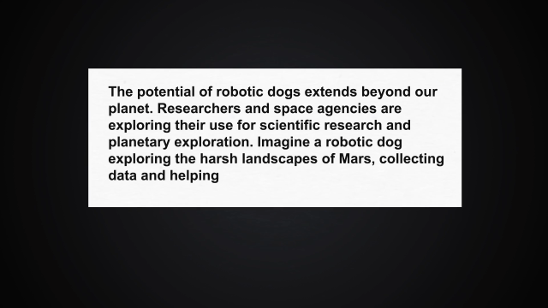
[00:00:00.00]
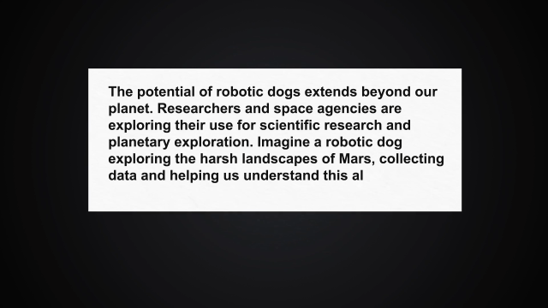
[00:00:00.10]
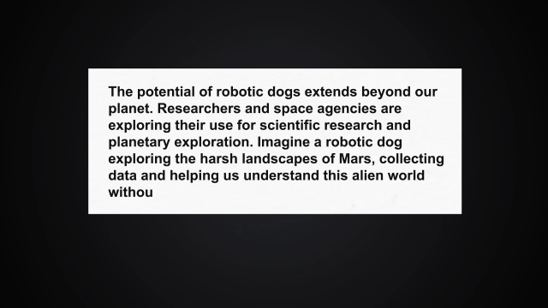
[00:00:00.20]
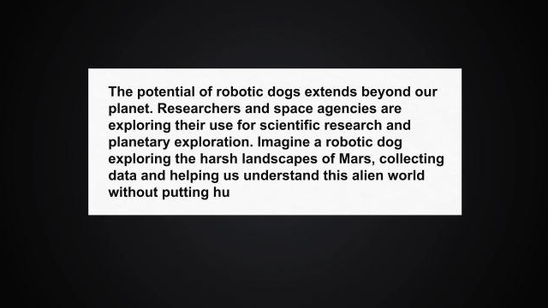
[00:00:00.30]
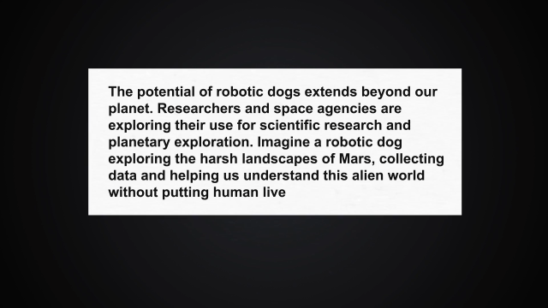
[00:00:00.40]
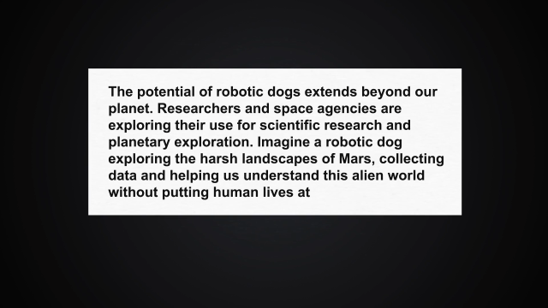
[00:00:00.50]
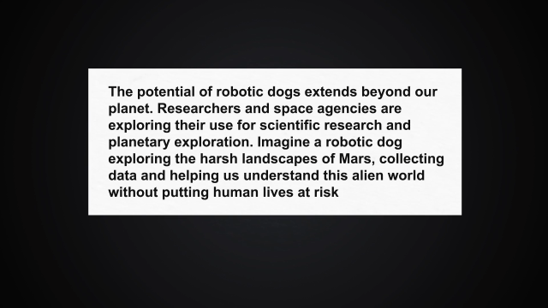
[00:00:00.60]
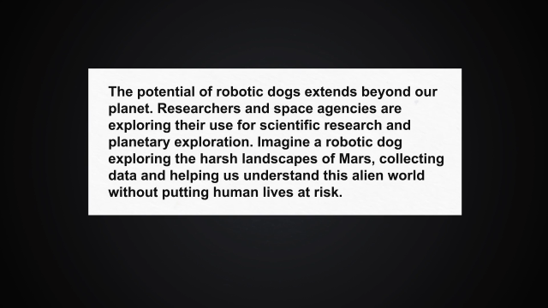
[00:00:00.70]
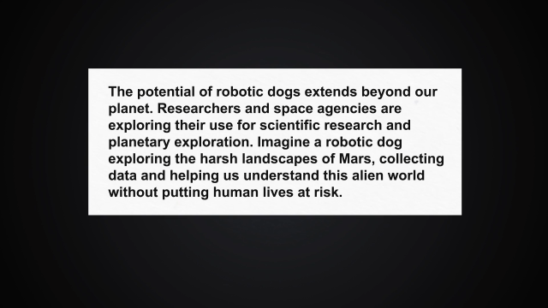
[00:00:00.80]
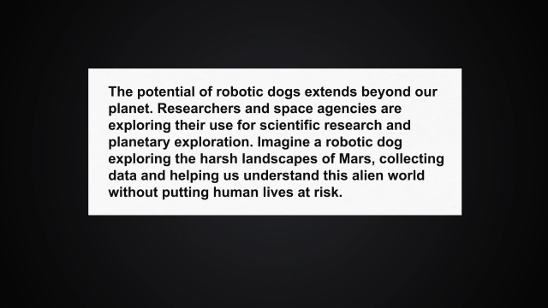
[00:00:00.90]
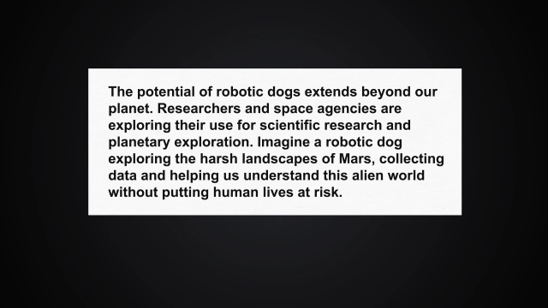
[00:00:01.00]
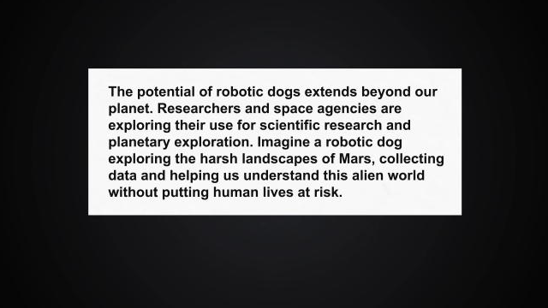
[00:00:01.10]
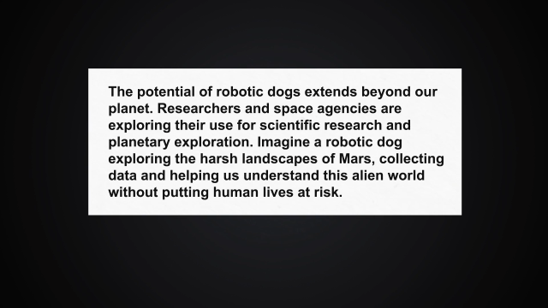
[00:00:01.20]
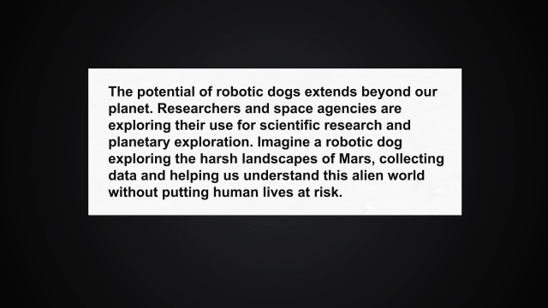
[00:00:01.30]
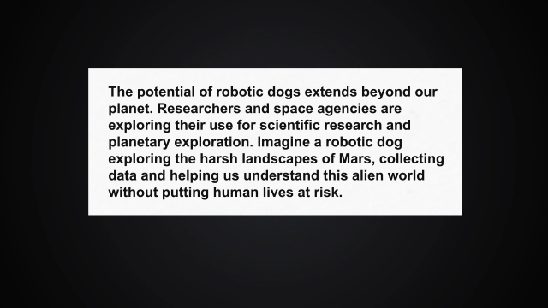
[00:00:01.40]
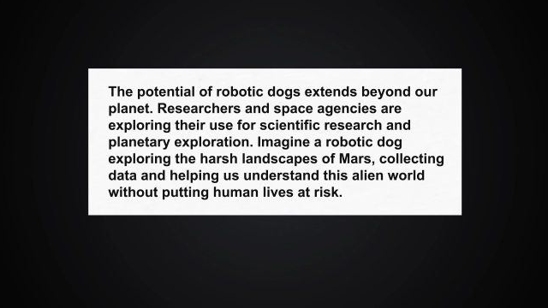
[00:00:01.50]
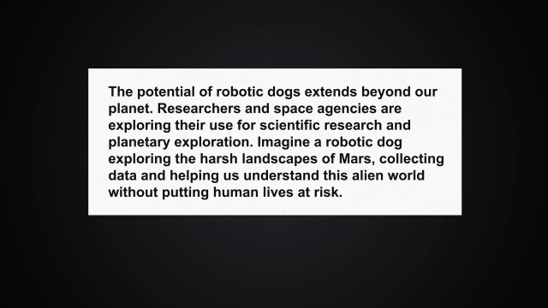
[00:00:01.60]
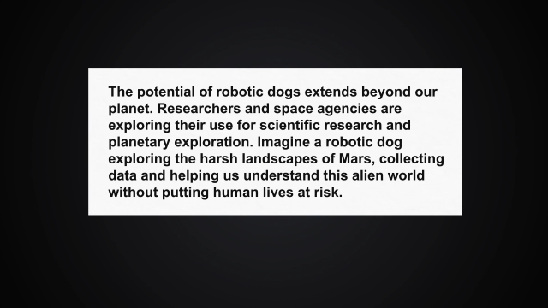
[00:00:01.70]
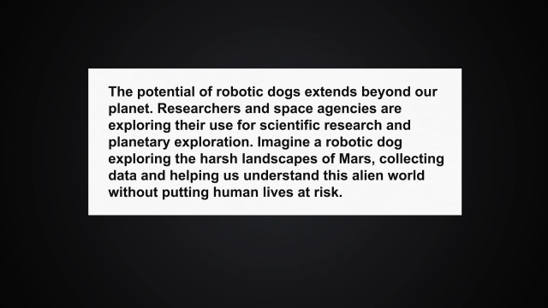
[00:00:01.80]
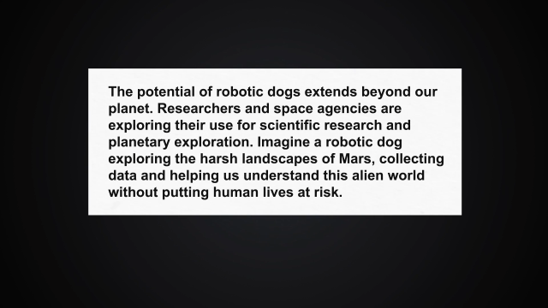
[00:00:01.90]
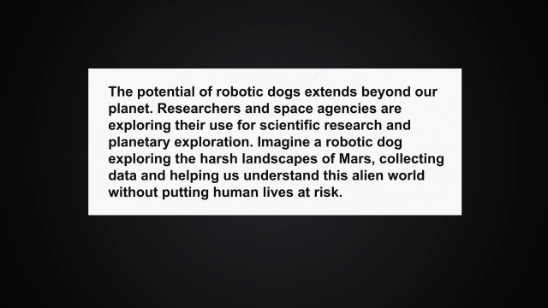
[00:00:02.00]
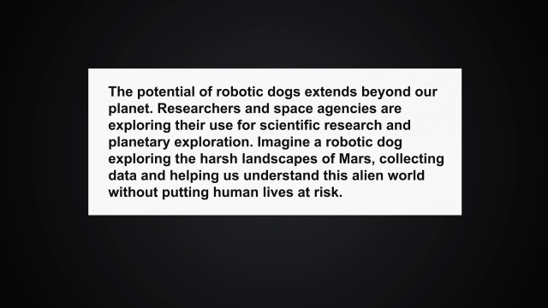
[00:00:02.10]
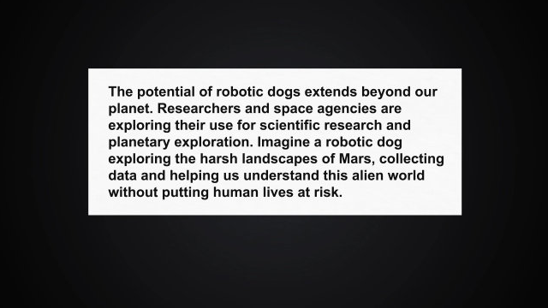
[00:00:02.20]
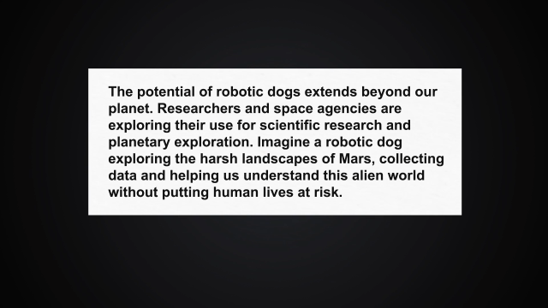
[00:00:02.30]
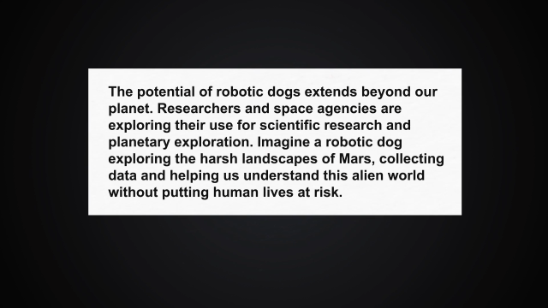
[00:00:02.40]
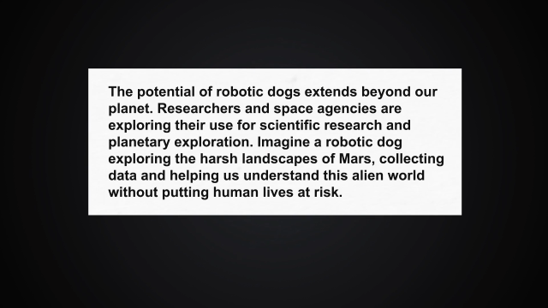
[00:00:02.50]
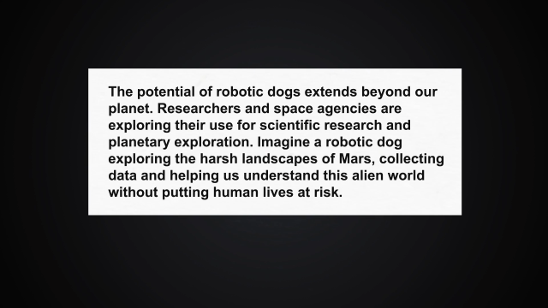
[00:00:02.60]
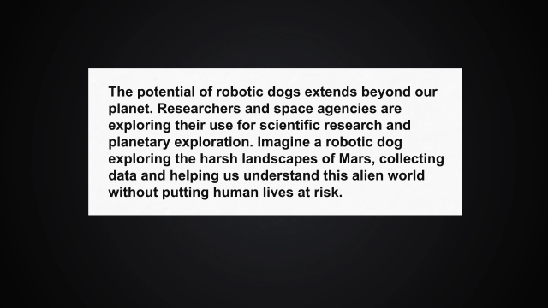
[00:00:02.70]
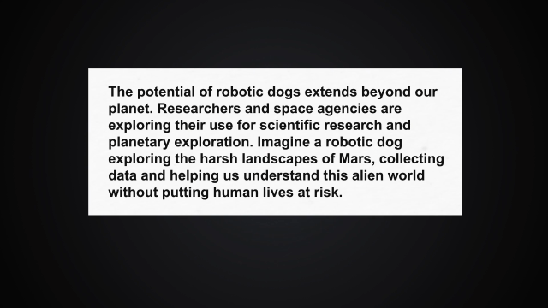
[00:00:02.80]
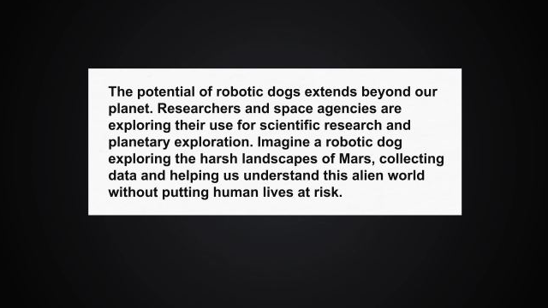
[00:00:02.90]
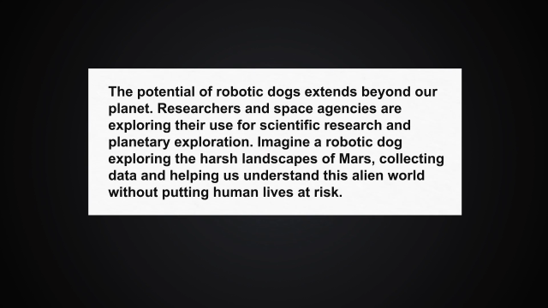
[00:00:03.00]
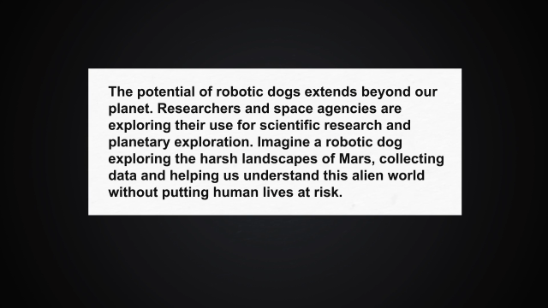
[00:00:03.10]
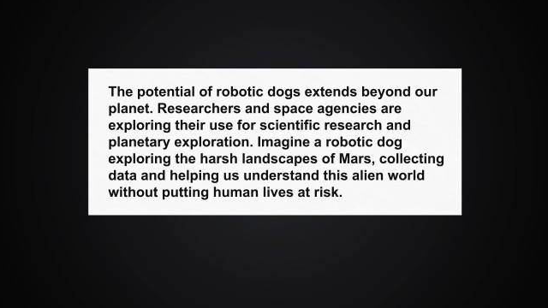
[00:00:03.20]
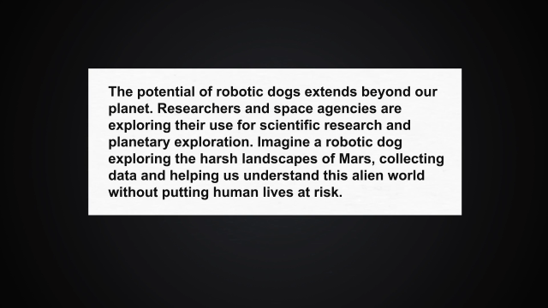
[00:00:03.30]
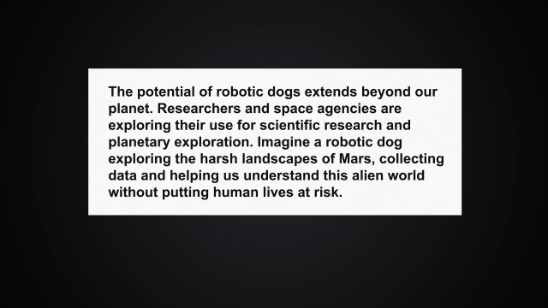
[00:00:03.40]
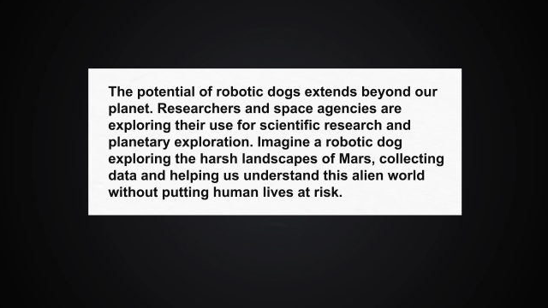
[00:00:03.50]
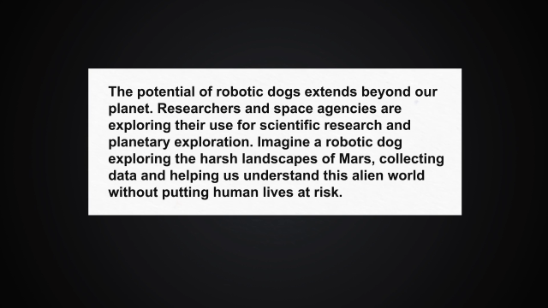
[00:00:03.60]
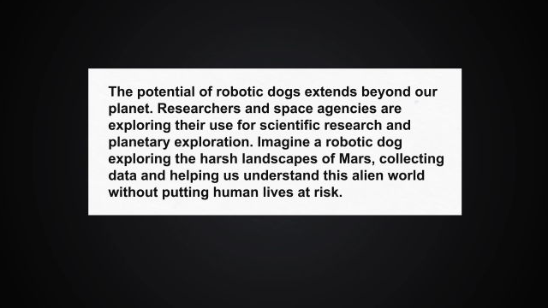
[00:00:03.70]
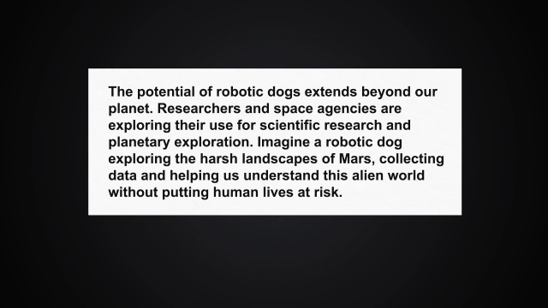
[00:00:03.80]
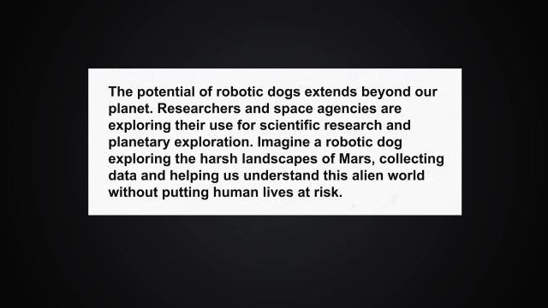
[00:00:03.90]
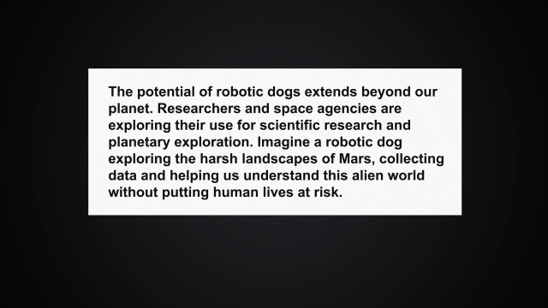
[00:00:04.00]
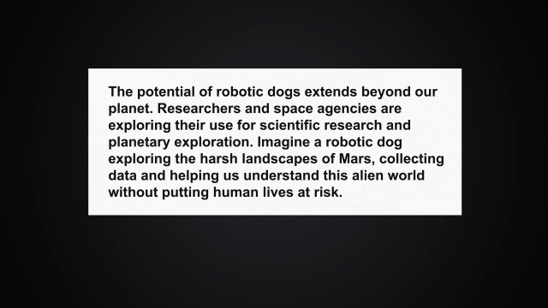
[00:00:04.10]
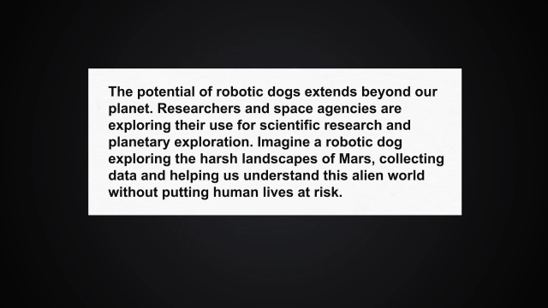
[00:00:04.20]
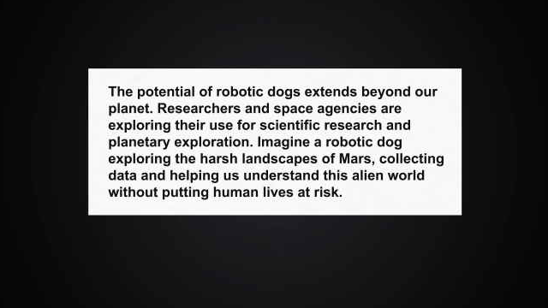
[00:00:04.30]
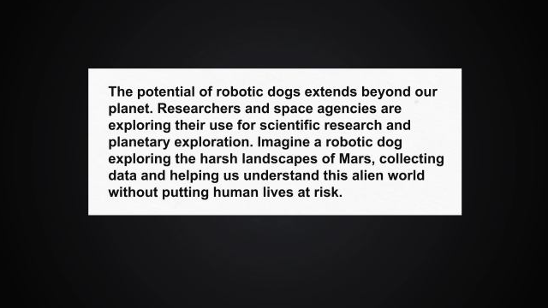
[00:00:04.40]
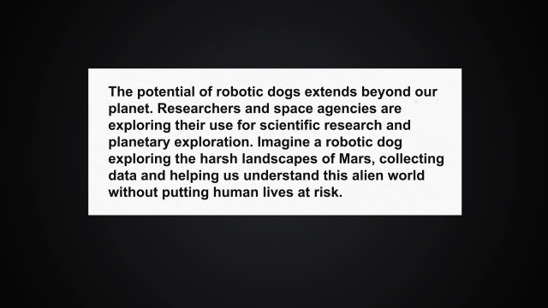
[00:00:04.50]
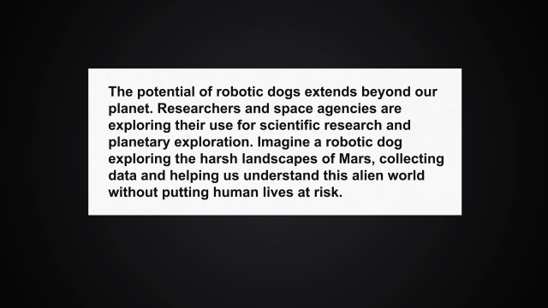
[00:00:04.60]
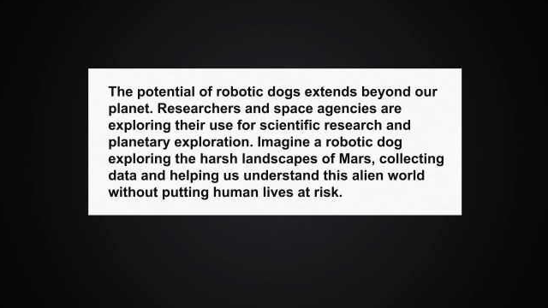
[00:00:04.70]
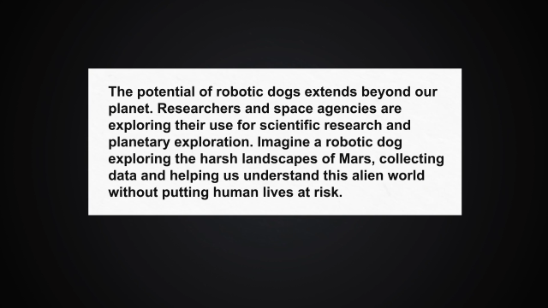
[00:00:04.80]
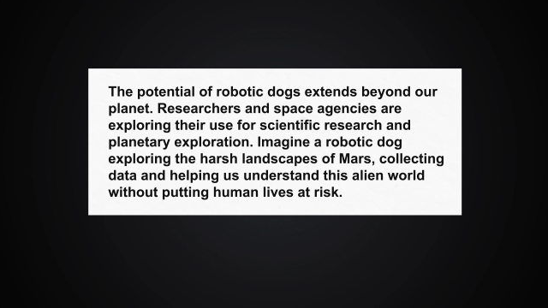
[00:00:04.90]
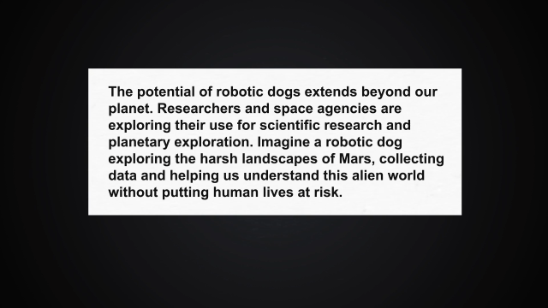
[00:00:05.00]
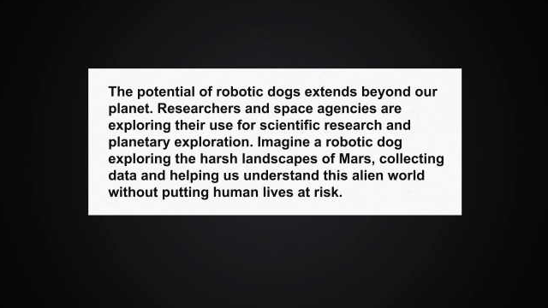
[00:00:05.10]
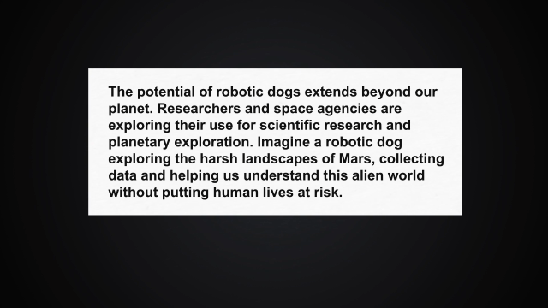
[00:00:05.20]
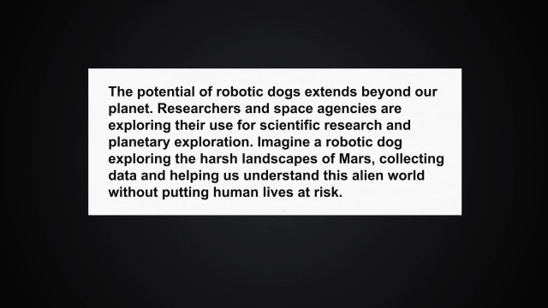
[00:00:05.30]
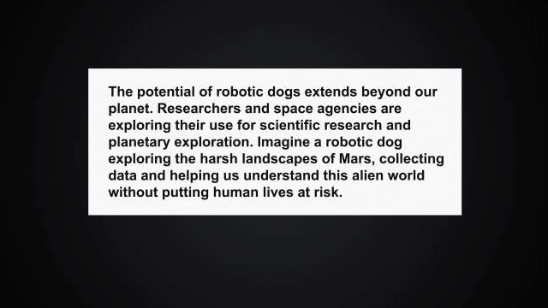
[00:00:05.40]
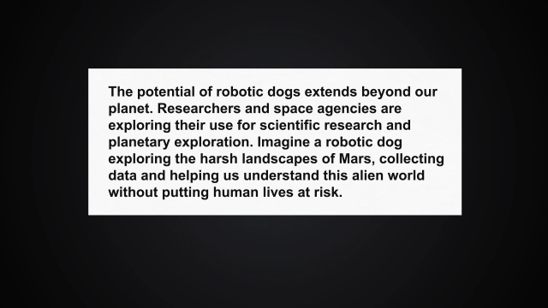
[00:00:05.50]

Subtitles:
[unreadable: no face in view]